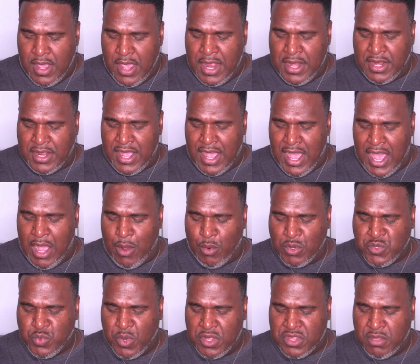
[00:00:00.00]
And God
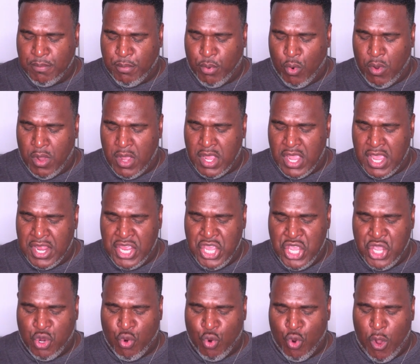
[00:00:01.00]
was with the boy, and
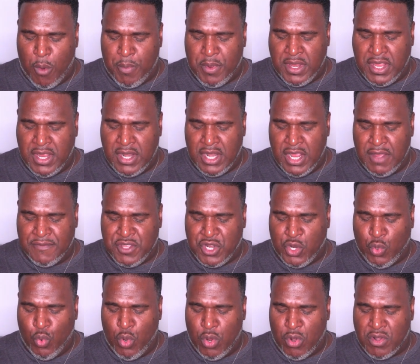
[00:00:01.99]
he grew up and he lived in
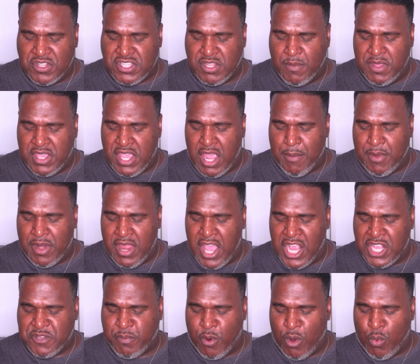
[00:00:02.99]
the wilderness and became an
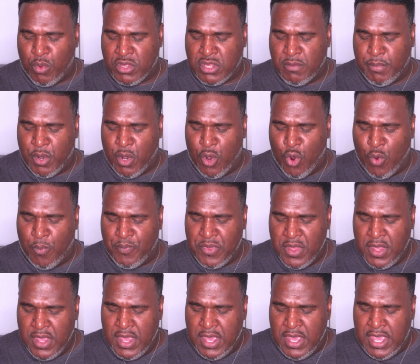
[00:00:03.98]
expert with the bow.
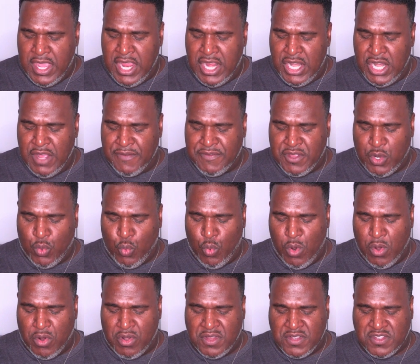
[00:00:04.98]
He lived in the
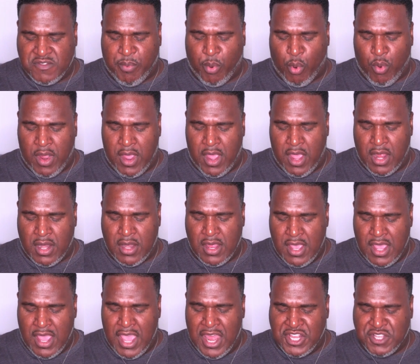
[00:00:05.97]
wilderness praying,
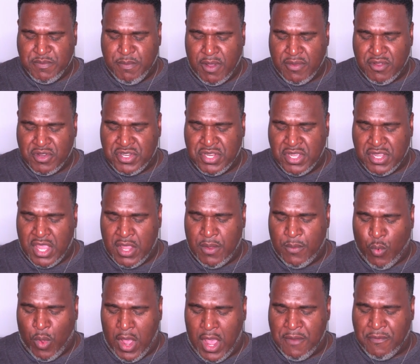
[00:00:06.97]
and his mother took a
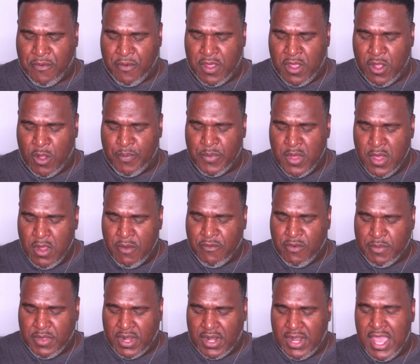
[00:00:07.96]
wife for him
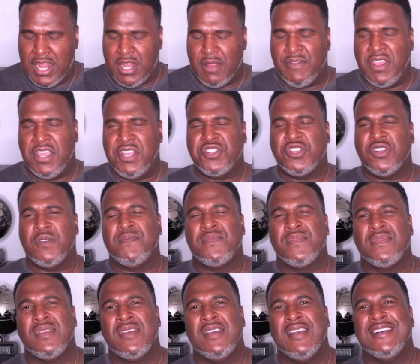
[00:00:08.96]
from the land of Egypt.
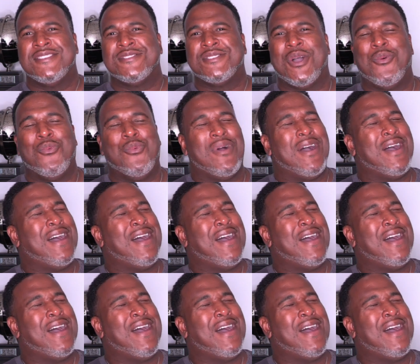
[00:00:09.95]
So